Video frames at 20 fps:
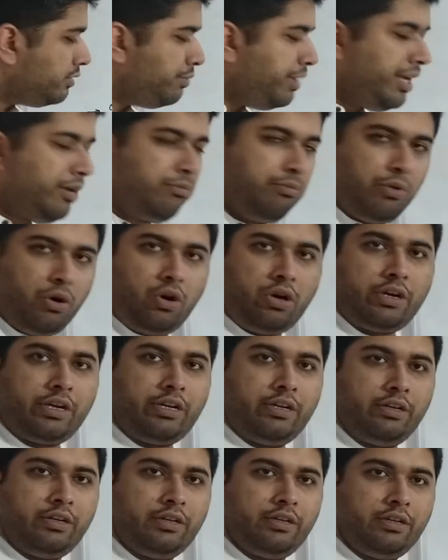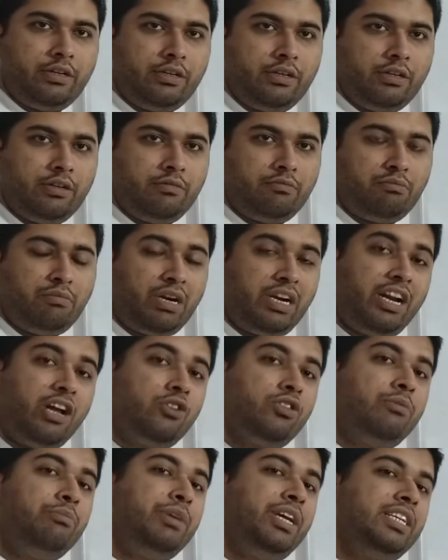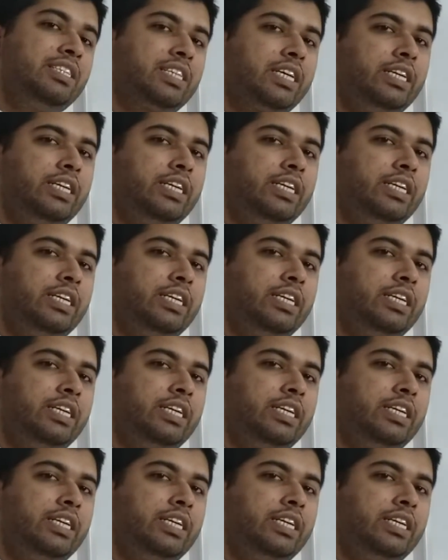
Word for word: is being bought but now the base